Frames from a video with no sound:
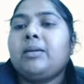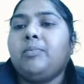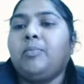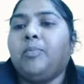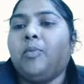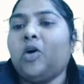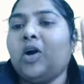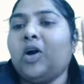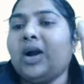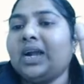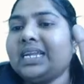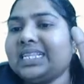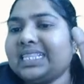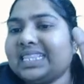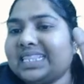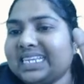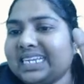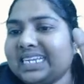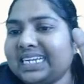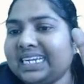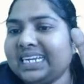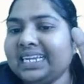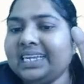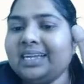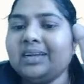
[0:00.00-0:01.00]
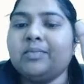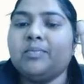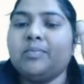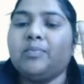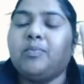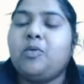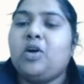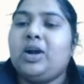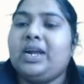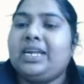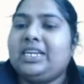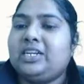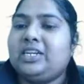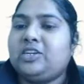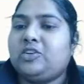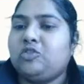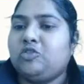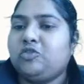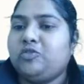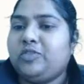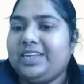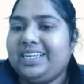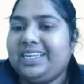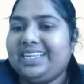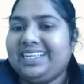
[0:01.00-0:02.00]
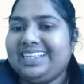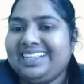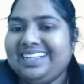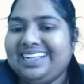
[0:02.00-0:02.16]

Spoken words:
0.3, 0.25.